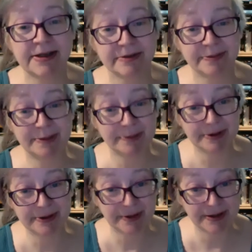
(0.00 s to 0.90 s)
Remember
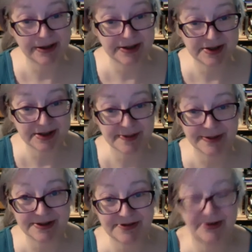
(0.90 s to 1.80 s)
that one of the nice things about
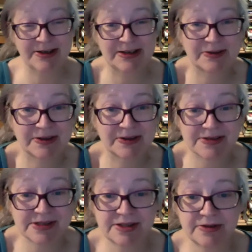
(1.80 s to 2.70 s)
these video
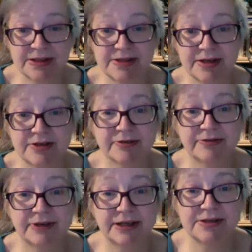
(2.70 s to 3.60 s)
calls is you can touch your
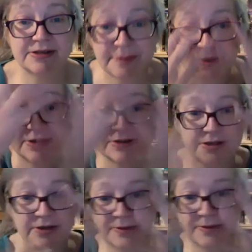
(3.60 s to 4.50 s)
face as much
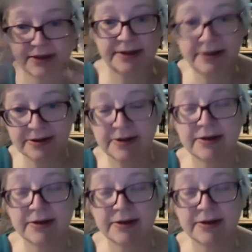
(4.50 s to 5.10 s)
as you like